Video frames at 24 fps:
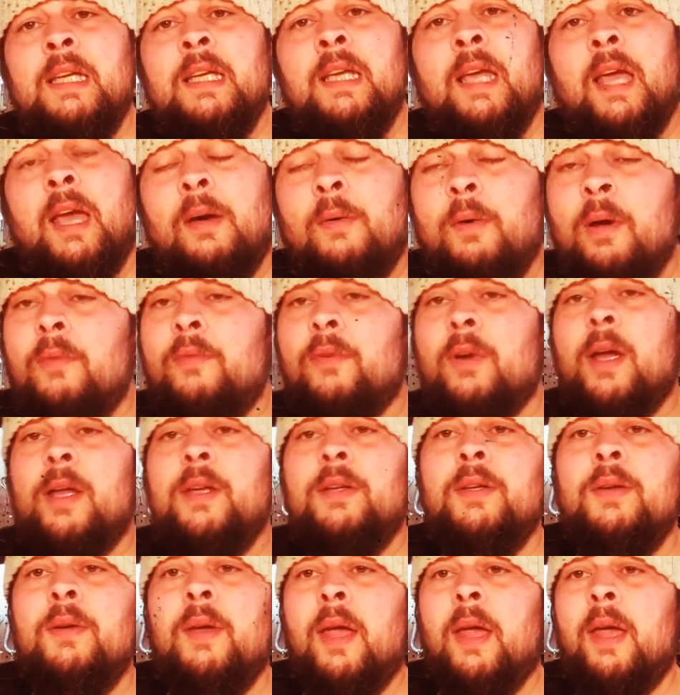However, I
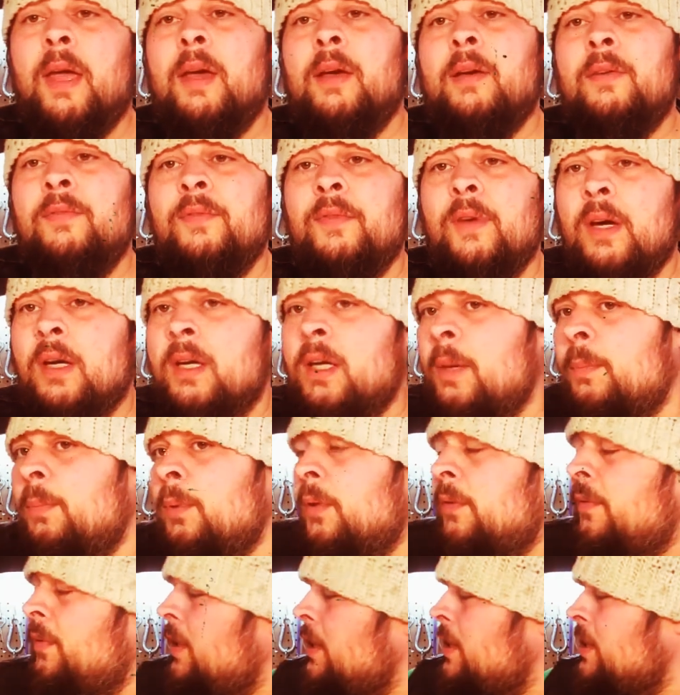do have a couple
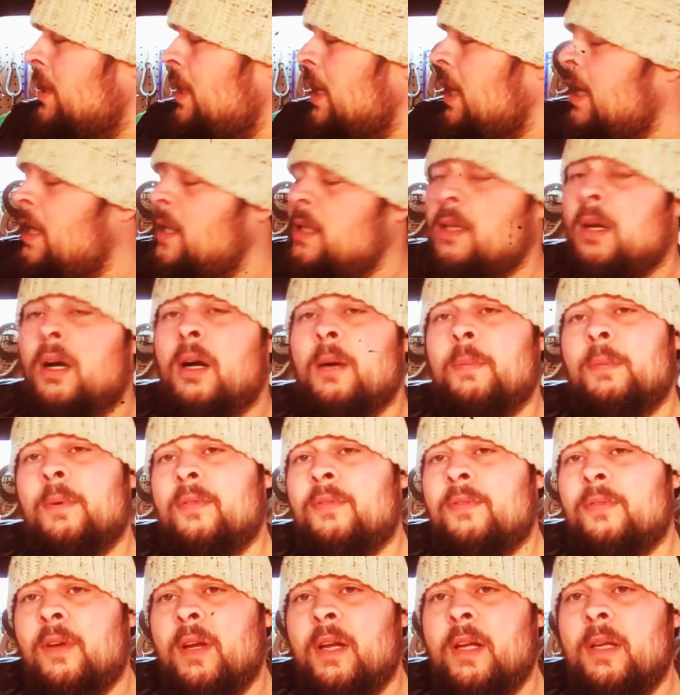of these nice Harbor
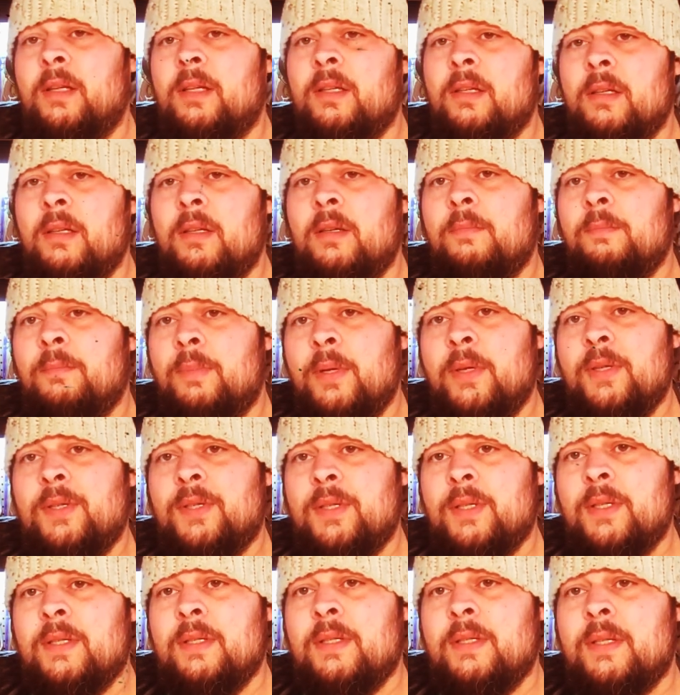Freight
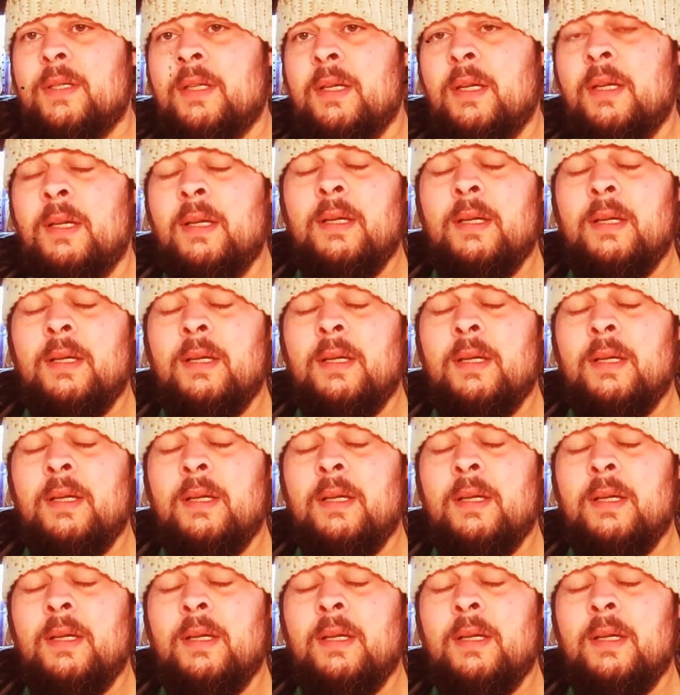benches